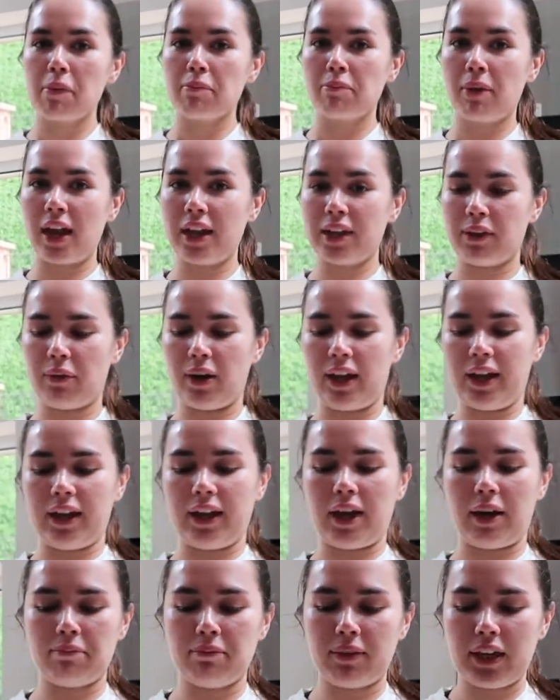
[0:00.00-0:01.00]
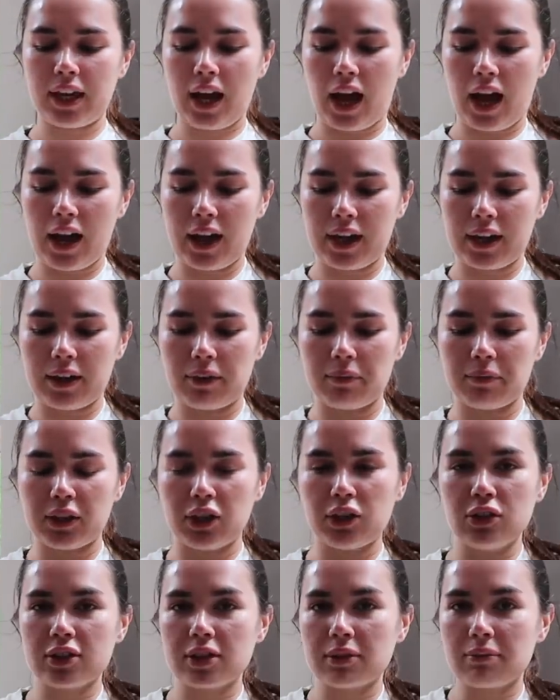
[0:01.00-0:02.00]
But anyway, I am
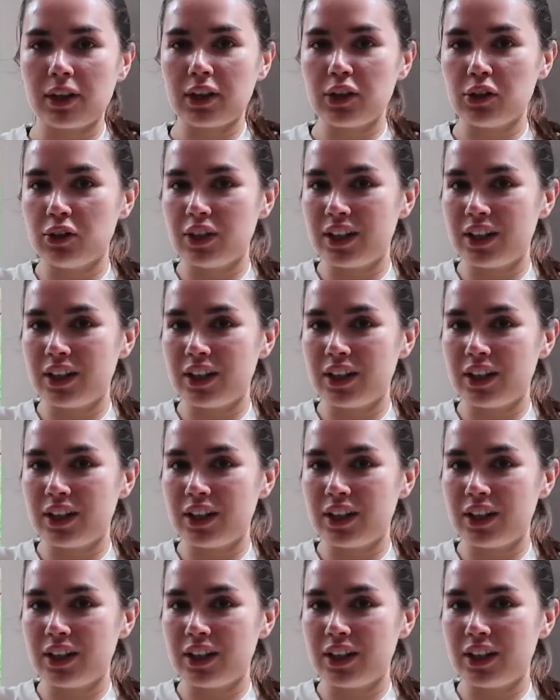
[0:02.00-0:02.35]
using my new